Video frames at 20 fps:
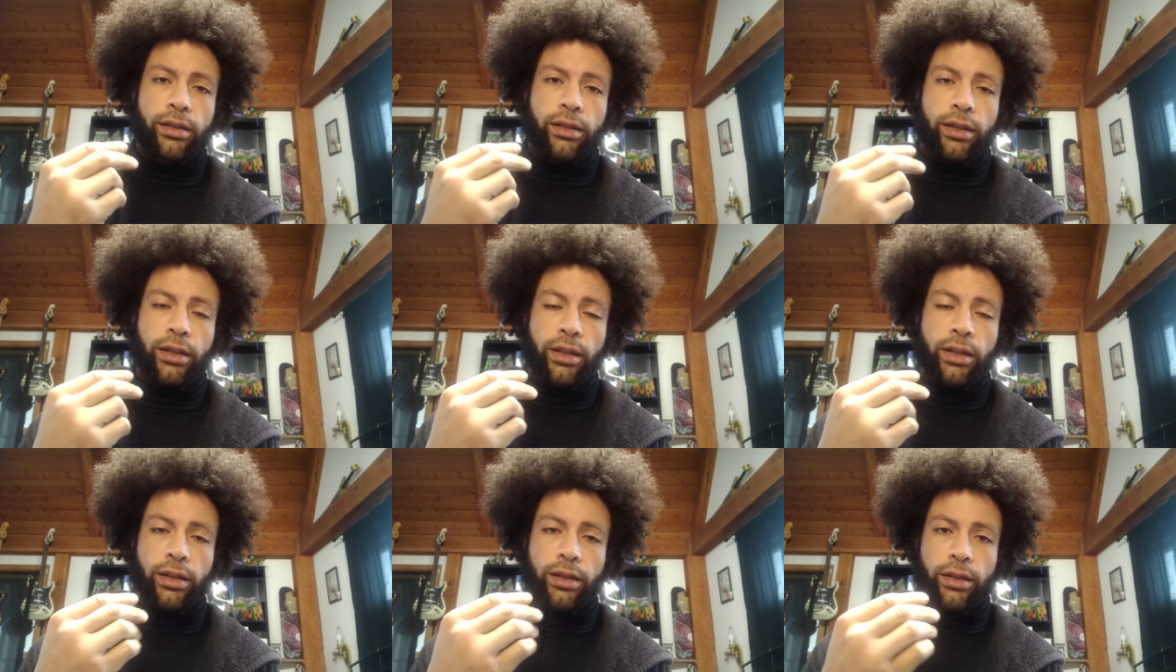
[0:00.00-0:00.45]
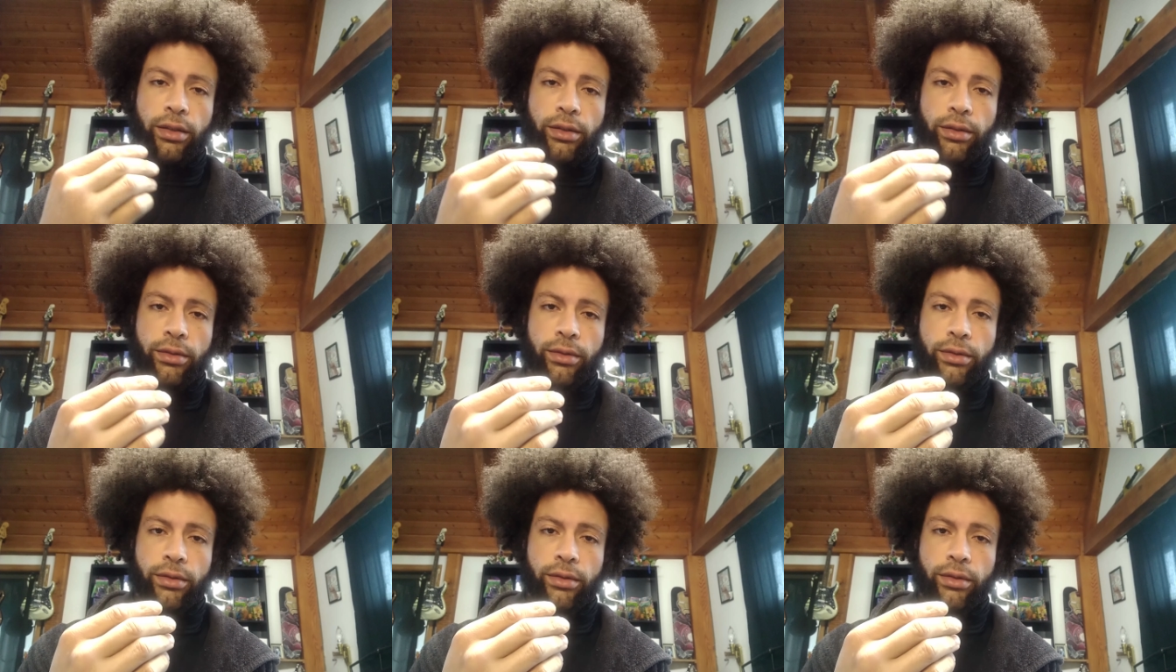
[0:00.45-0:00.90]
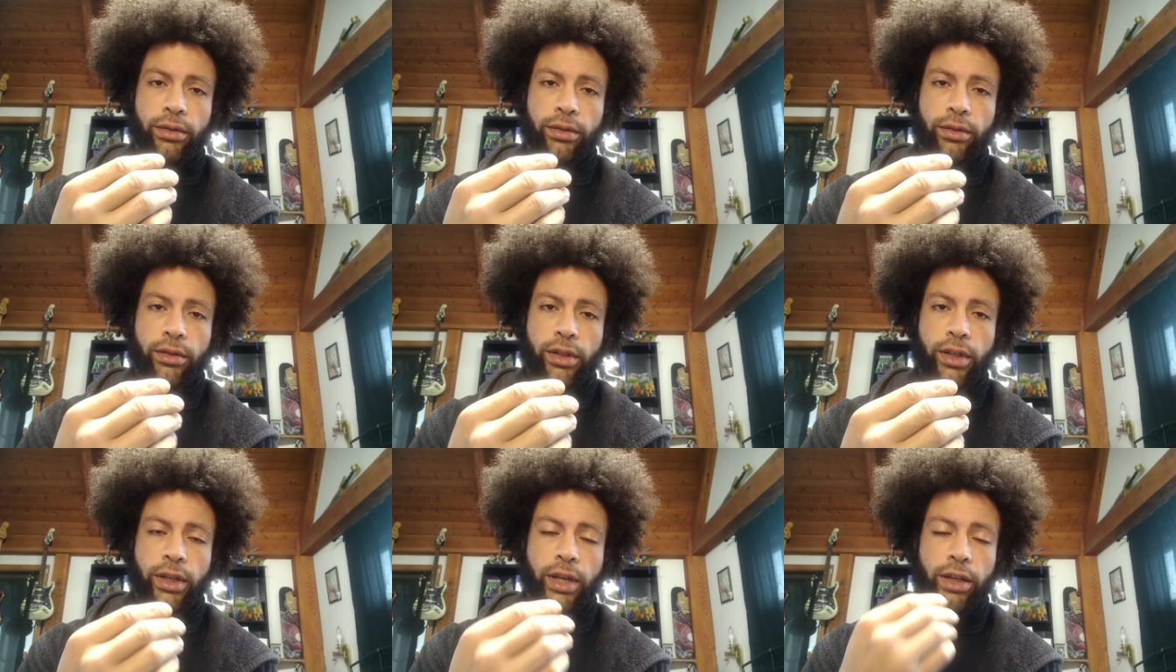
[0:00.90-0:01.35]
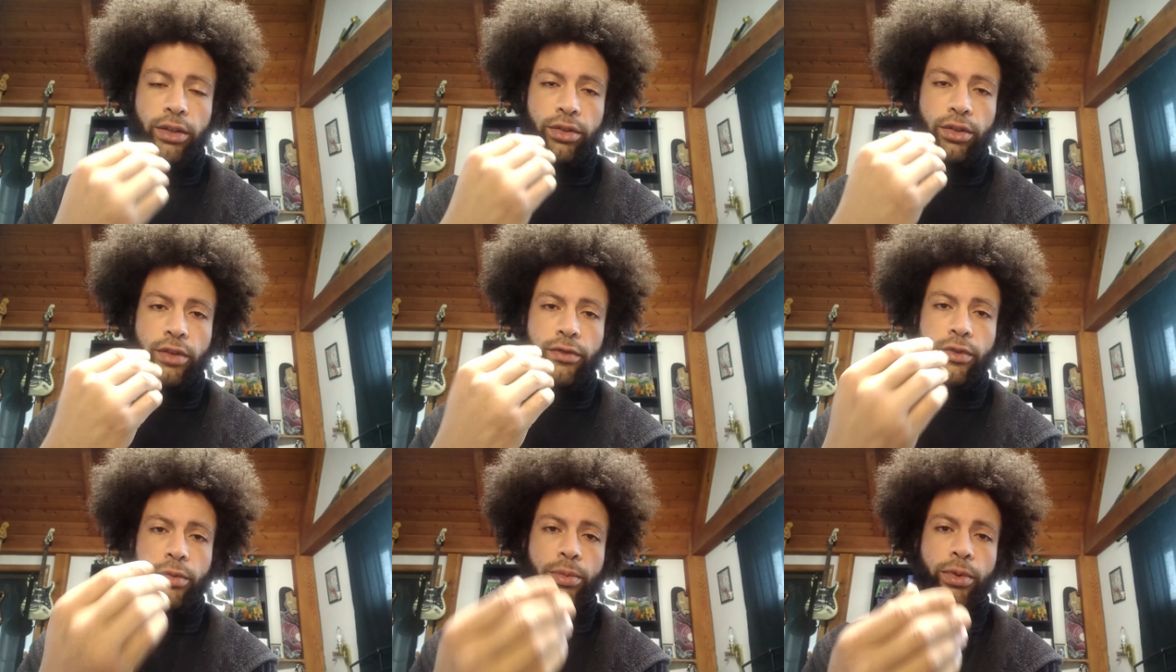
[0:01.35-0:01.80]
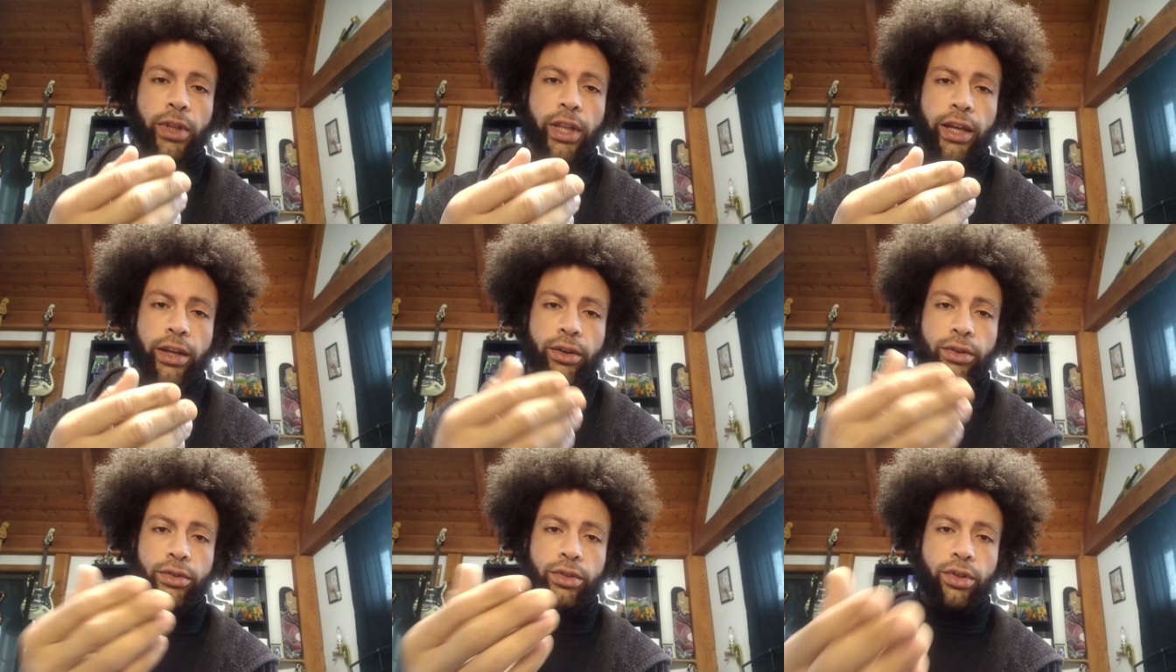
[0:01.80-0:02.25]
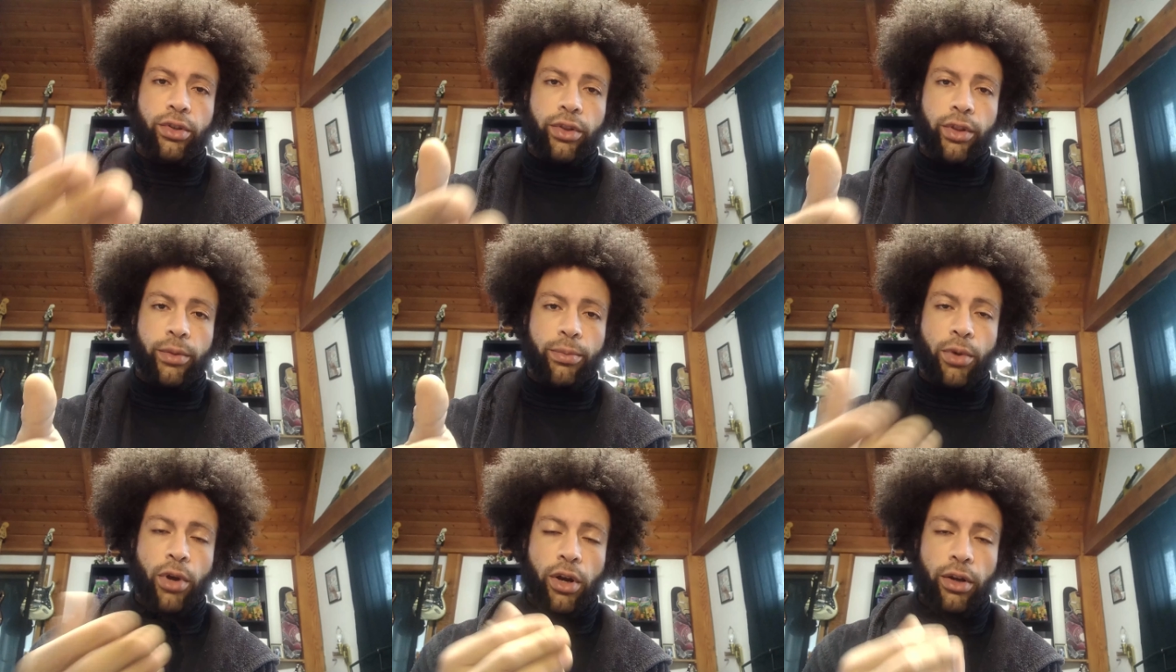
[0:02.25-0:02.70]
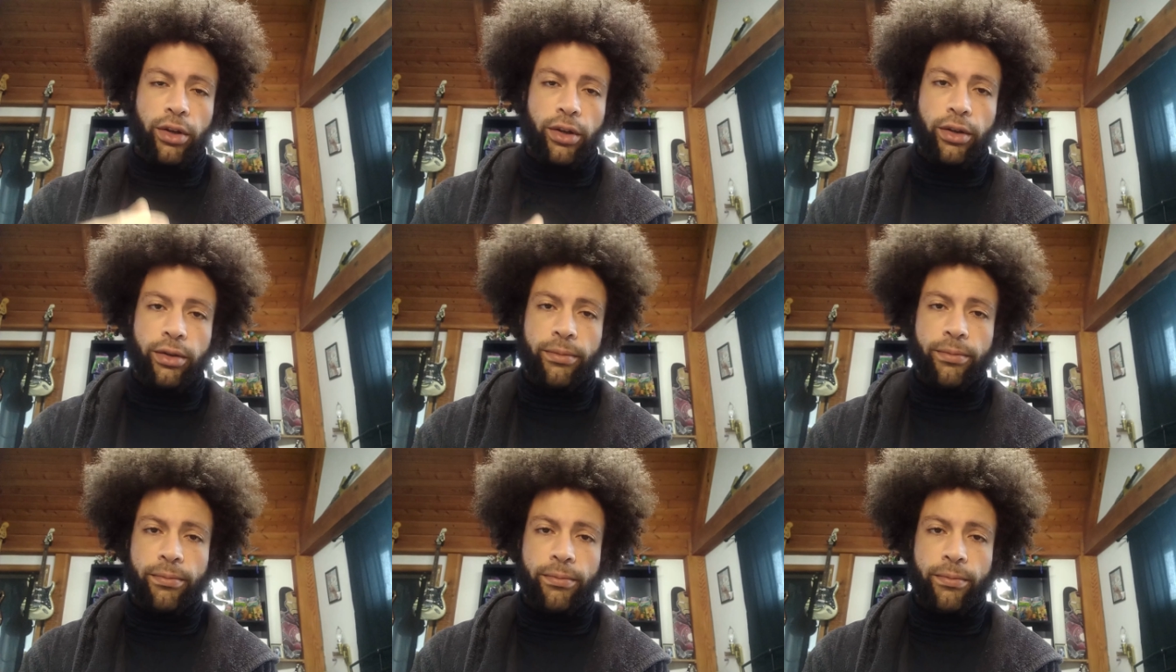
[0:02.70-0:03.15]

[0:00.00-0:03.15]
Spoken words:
the connection of the player to the partner,